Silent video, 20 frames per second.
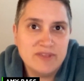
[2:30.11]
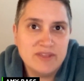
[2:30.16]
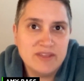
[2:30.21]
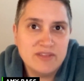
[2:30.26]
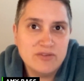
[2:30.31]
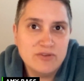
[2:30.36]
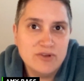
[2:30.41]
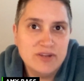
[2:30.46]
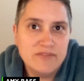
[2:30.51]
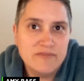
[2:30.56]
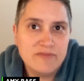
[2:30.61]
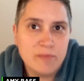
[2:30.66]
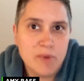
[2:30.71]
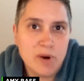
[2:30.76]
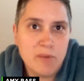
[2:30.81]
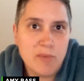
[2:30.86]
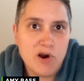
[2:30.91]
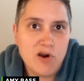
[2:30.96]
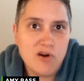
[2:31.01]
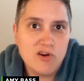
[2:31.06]
included from
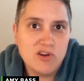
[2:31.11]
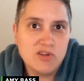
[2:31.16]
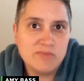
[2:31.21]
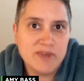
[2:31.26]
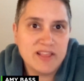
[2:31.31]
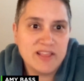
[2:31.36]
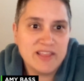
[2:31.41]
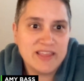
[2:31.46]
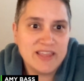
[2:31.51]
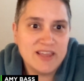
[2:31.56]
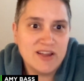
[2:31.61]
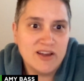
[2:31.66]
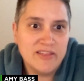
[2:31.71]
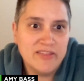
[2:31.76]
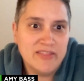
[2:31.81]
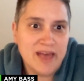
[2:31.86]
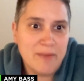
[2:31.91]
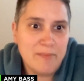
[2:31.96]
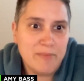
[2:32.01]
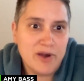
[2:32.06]
our partners by clicking on
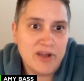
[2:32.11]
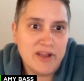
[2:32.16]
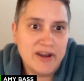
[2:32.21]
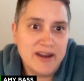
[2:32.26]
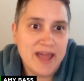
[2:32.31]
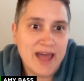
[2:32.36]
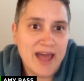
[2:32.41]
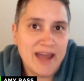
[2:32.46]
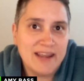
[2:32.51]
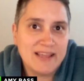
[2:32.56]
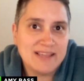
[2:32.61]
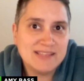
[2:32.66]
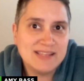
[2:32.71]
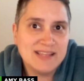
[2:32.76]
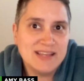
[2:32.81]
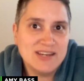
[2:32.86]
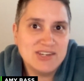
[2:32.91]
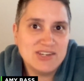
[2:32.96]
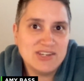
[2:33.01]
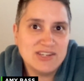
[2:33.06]
that button, Add
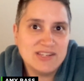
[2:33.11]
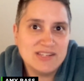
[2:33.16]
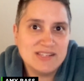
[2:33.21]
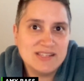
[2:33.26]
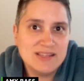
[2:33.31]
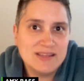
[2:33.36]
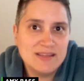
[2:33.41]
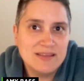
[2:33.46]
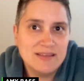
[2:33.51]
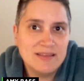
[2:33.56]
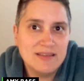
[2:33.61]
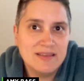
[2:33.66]
Extensions.